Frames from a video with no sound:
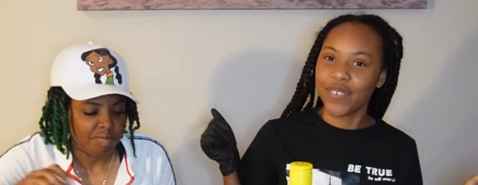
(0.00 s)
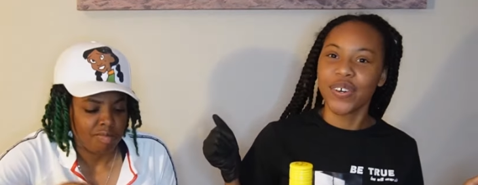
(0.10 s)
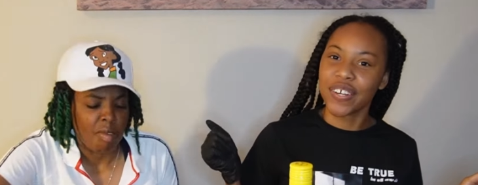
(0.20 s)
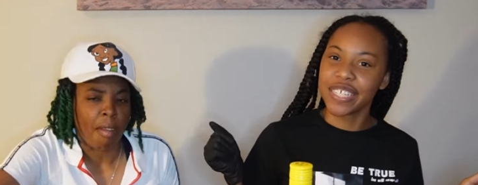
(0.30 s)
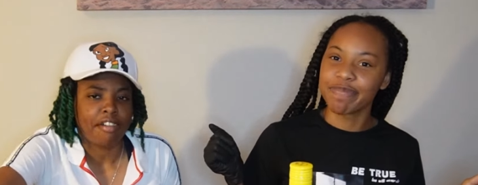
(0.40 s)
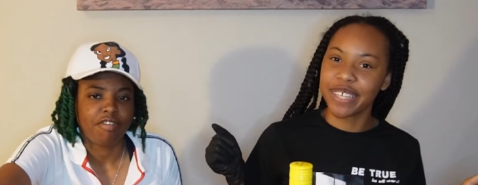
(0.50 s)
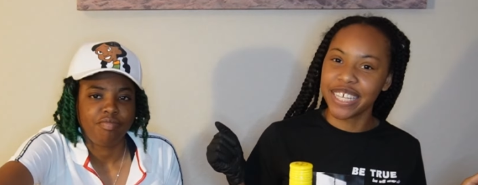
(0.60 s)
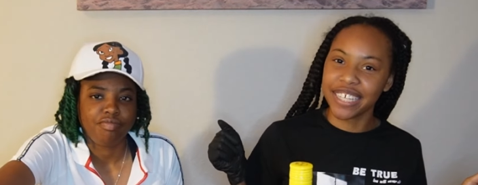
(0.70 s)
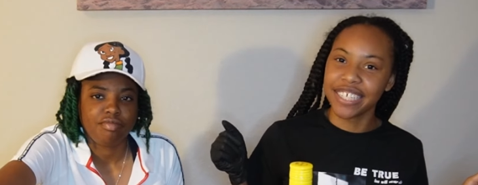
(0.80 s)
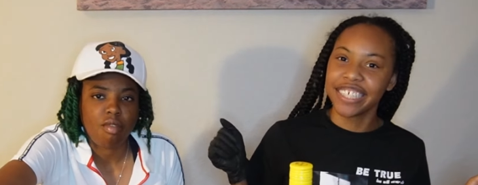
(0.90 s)
Speaker 1: floor as
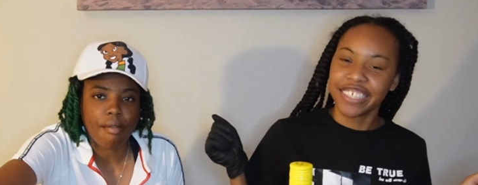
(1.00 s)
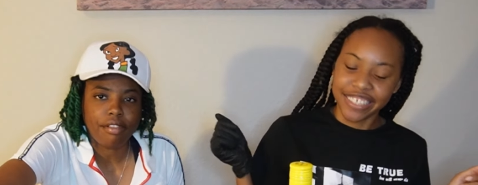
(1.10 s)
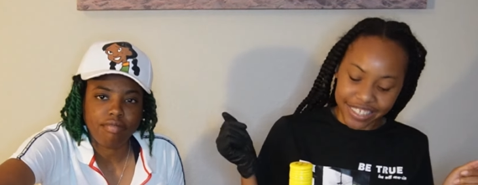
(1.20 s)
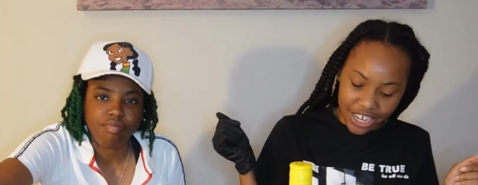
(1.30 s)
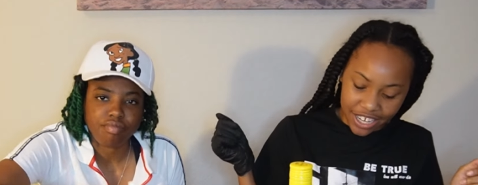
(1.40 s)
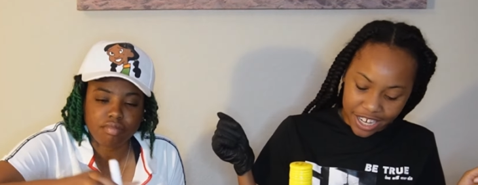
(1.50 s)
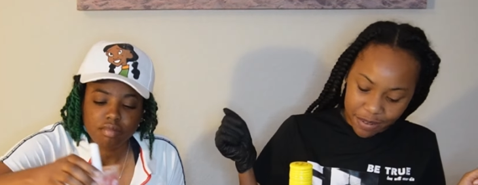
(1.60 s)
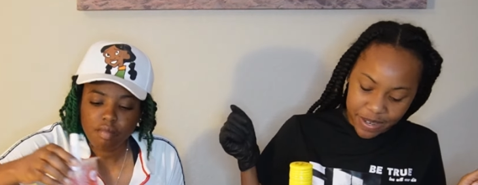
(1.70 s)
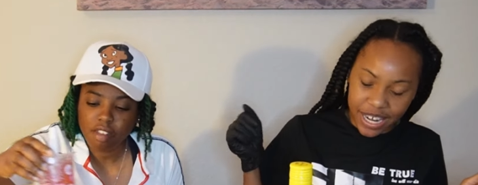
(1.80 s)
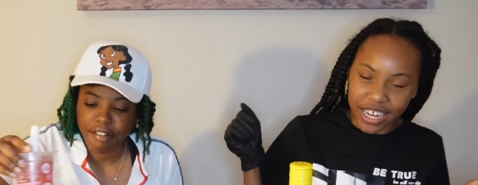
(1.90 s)
me. She started
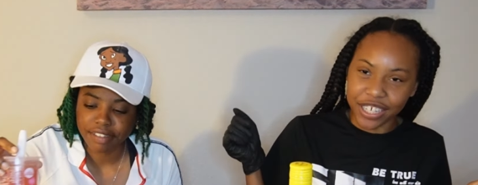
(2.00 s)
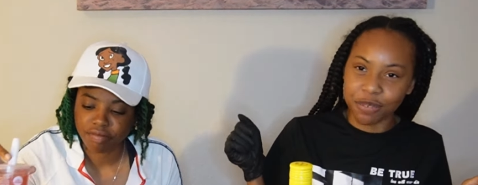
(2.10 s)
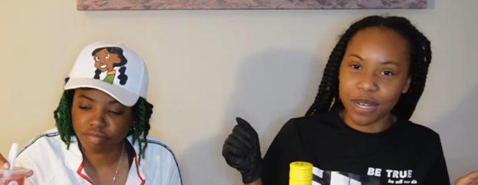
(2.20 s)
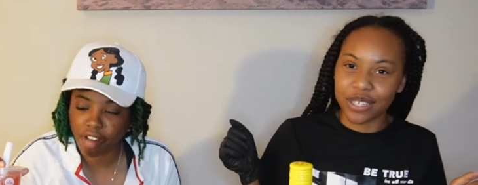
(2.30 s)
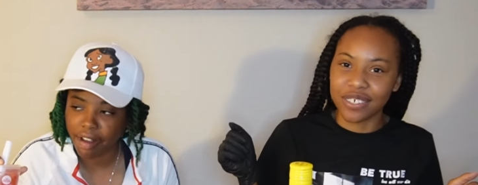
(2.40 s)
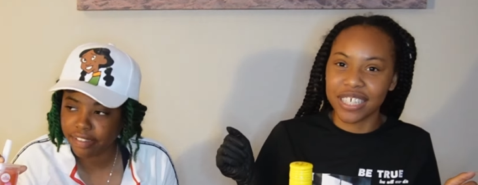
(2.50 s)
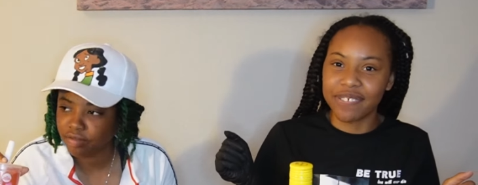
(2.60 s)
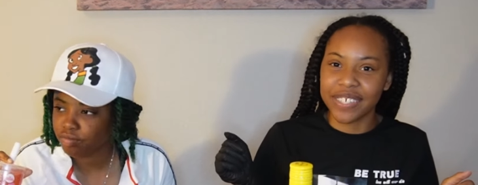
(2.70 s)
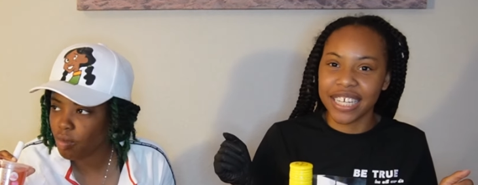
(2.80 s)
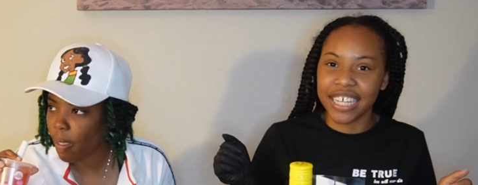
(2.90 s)
coming knocking on my door
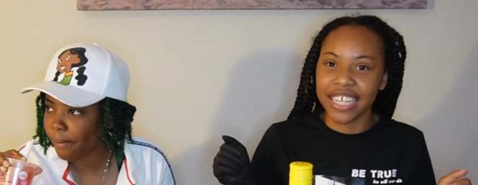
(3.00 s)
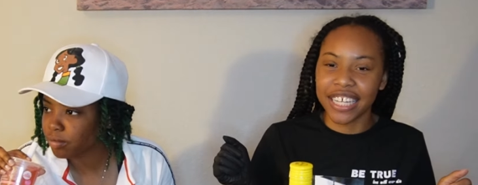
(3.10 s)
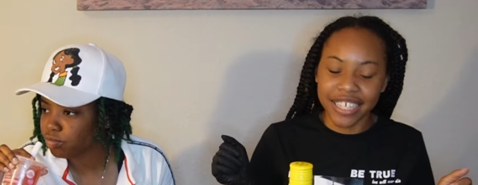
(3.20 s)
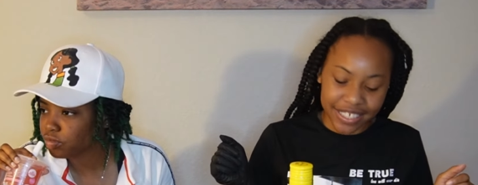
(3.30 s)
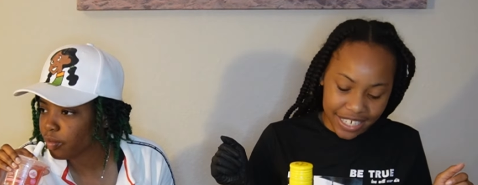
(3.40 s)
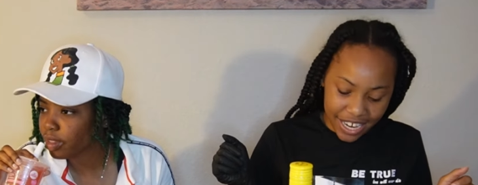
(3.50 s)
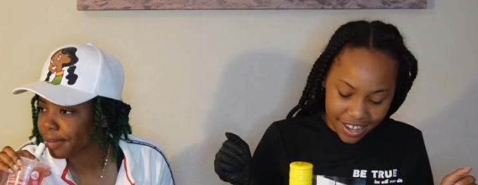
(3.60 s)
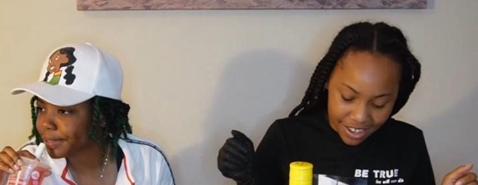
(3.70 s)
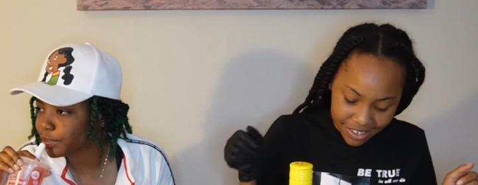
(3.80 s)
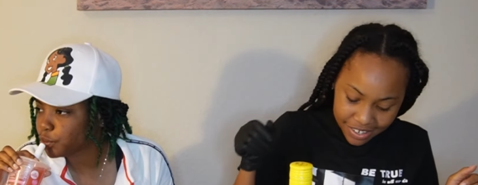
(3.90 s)
every day. Like,
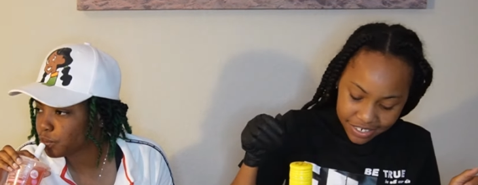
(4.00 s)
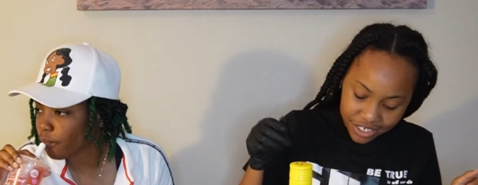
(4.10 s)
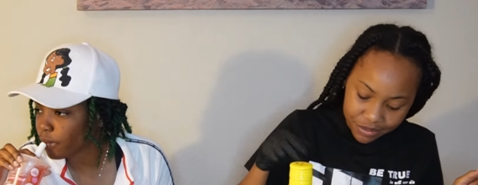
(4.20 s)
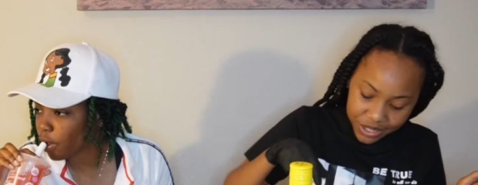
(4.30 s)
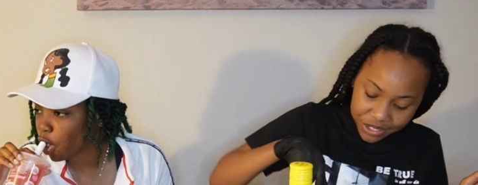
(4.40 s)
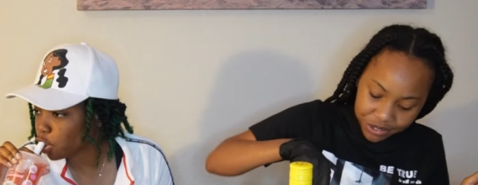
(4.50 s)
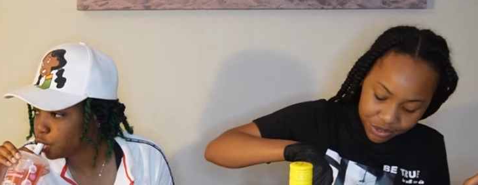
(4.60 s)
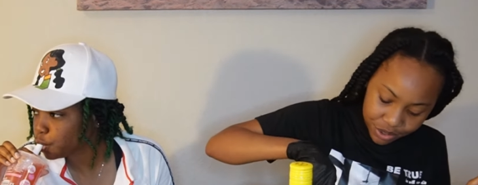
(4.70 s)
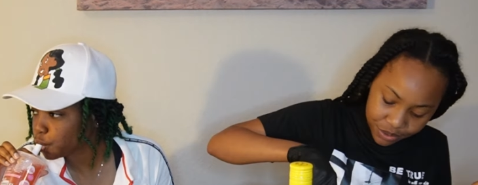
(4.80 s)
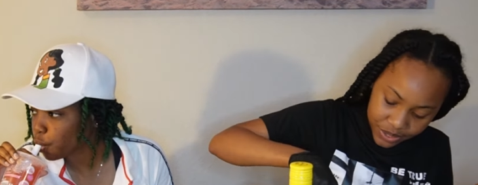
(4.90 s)
uh-uh, girl, what is you
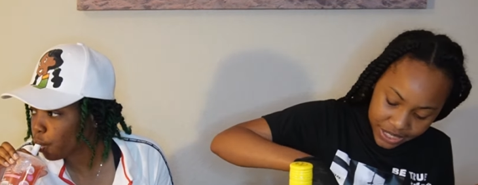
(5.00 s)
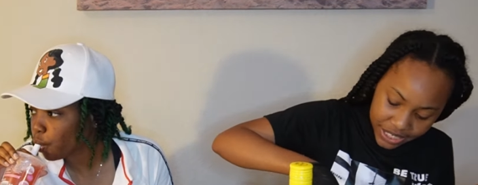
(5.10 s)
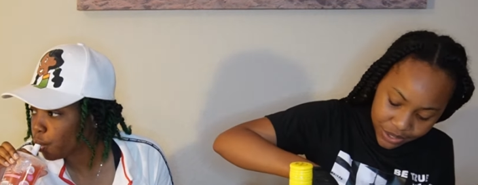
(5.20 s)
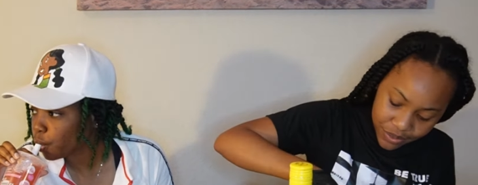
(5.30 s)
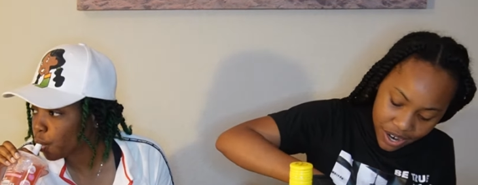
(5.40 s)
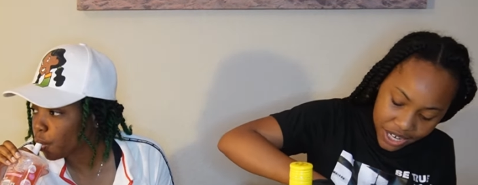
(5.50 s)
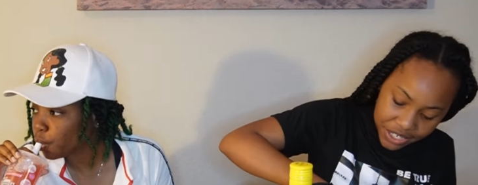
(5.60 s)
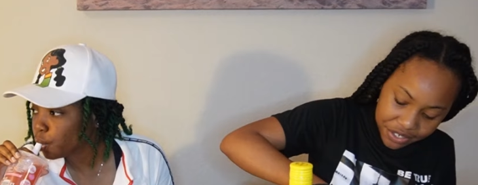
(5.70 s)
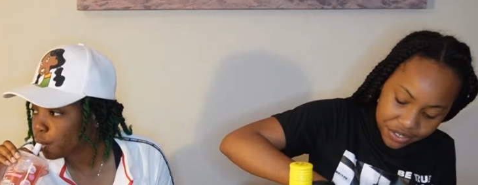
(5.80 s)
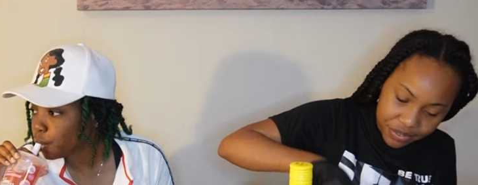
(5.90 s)
doing? Who are
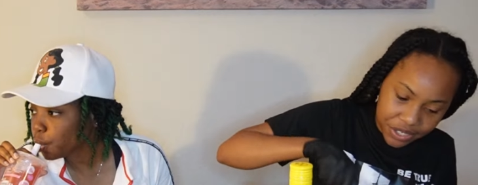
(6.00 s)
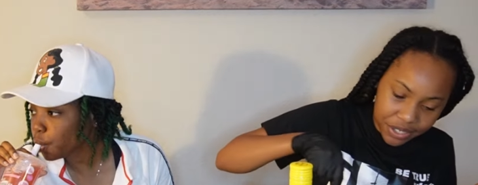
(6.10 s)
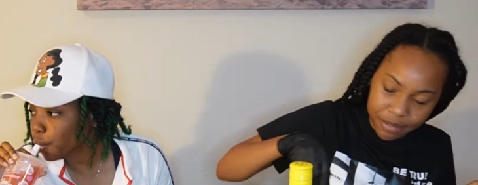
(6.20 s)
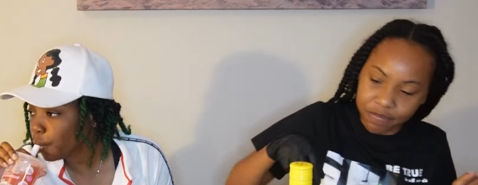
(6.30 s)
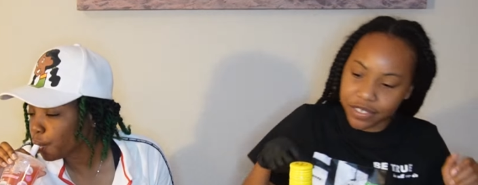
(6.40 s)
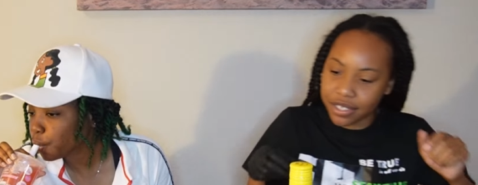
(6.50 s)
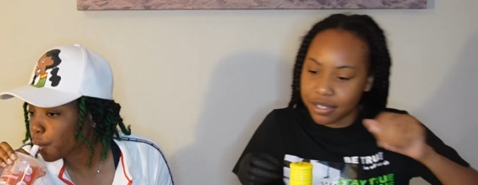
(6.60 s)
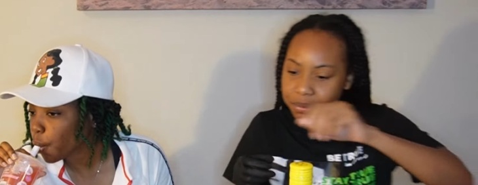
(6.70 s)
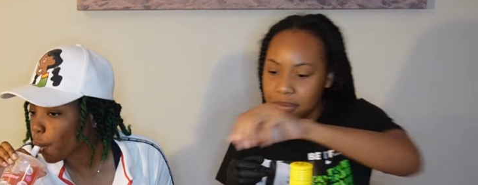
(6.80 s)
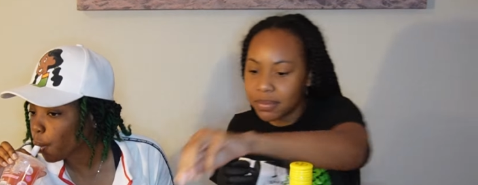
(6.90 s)
you? Where you come
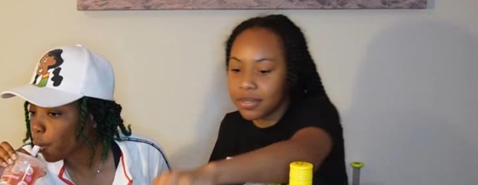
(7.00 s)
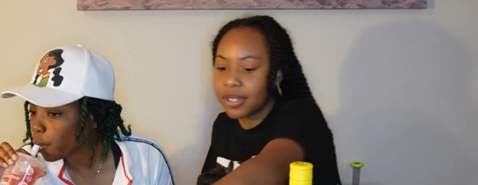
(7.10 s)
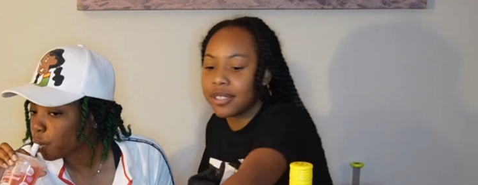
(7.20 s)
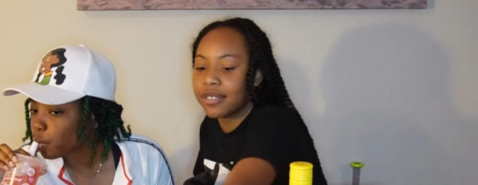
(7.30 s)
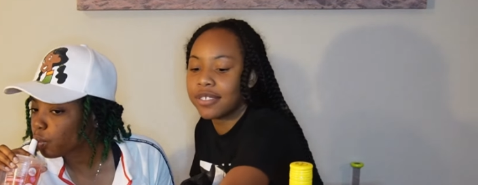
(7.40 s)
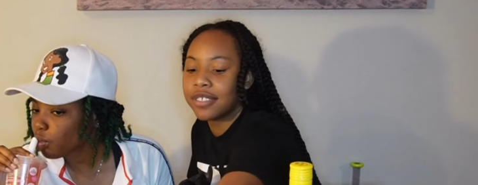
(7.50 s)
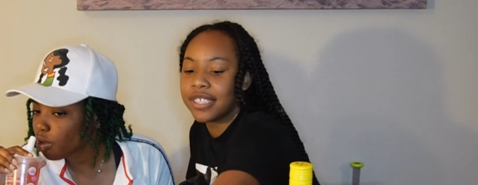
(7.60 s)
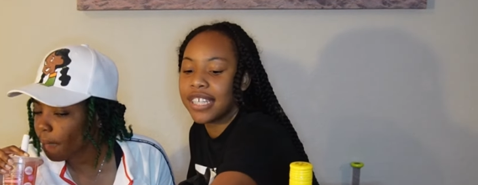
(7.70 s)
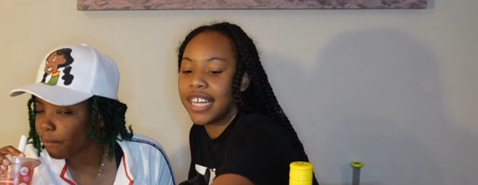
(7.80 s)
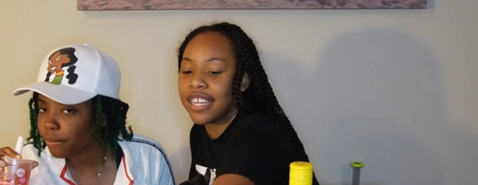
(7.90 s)
from?
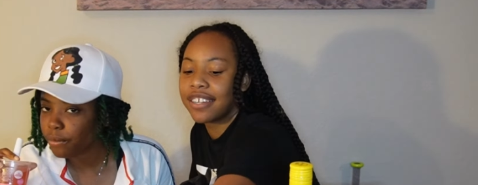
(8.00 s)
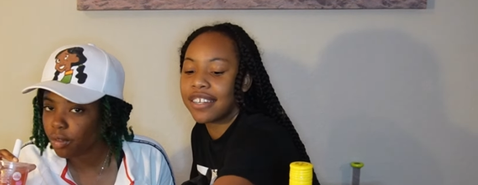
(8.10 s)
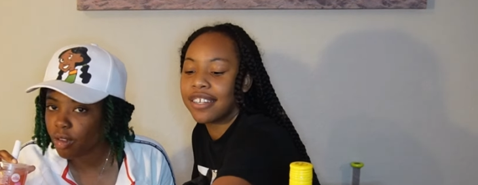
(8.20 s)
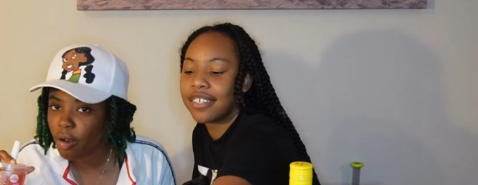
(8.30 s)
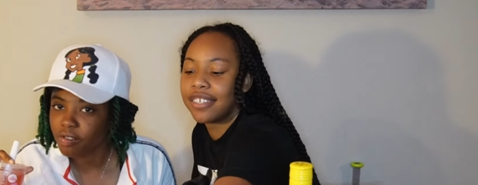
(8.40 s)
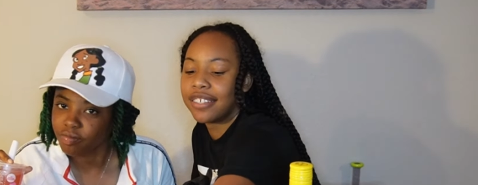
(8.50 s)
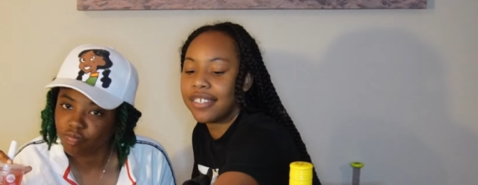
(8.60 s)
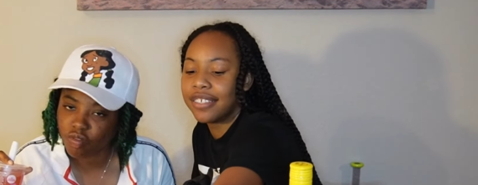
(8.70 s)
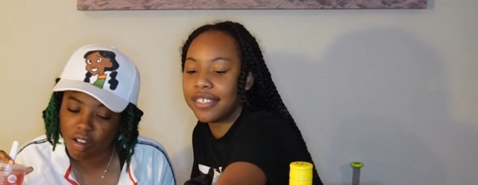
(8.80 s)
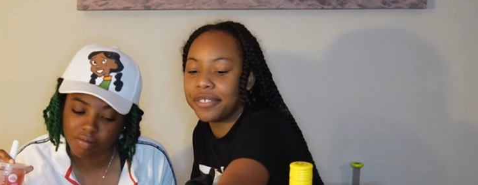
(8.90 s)
Like, girl.